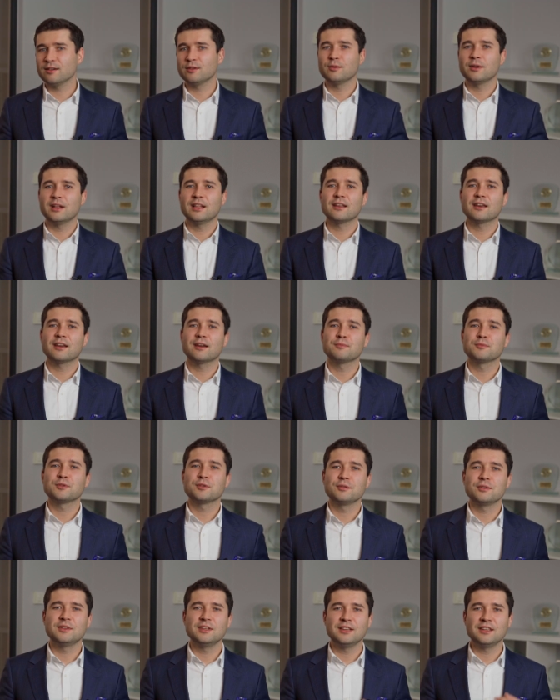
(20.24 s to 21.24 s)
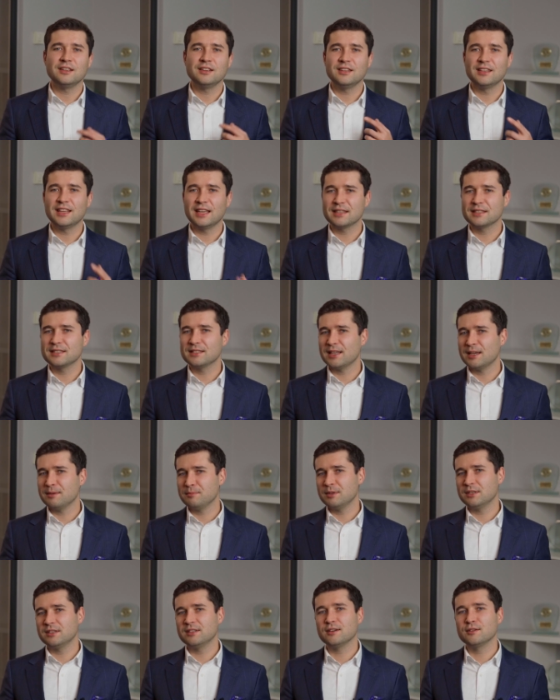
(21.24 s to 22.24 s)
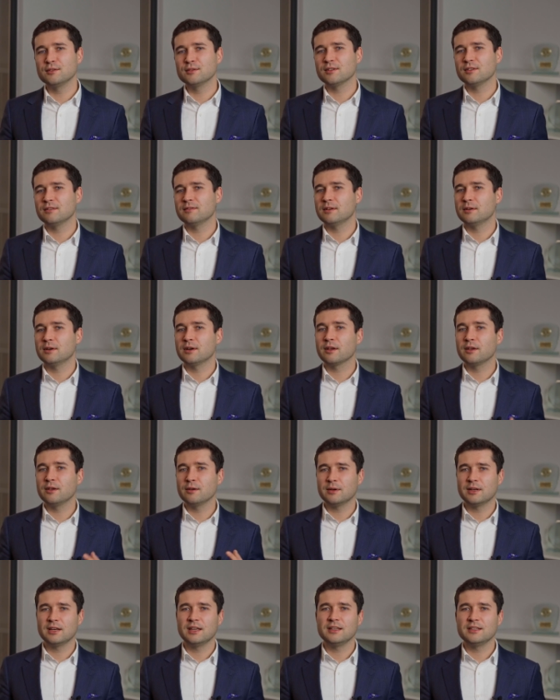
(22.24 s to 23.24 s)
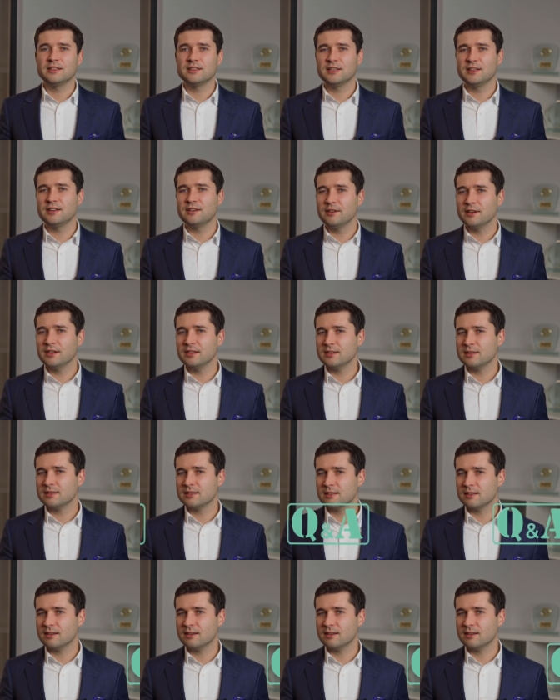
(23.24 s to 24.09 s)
welcome to the next episode of our Q&A series.